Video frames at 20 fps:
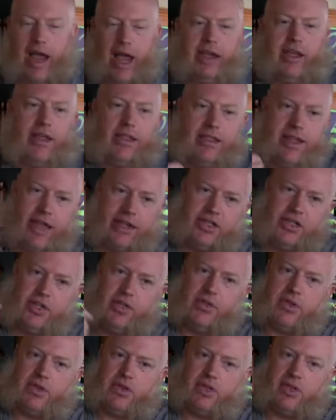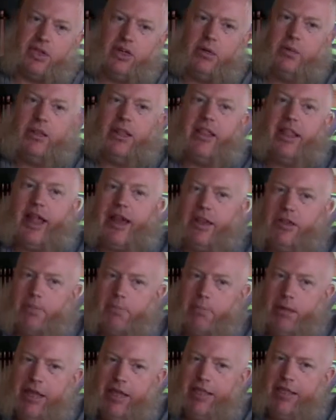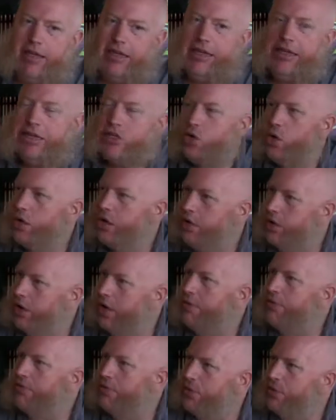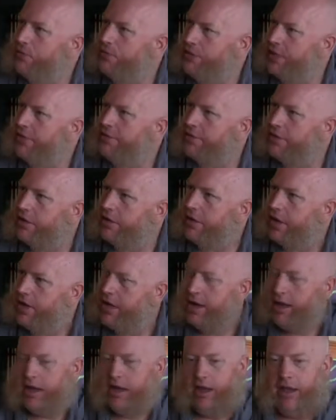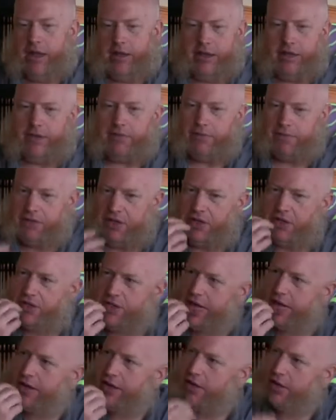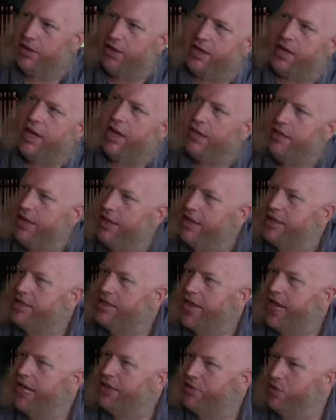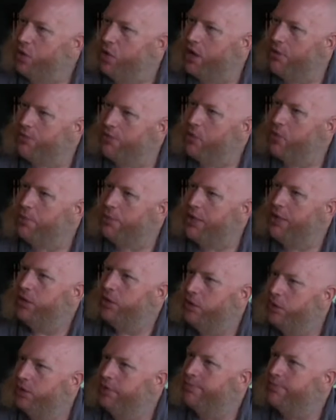I get that too. There's a little bit of that pithy sort of grapefruit flavor that feels like you're licking the inside of a grapefruit peel.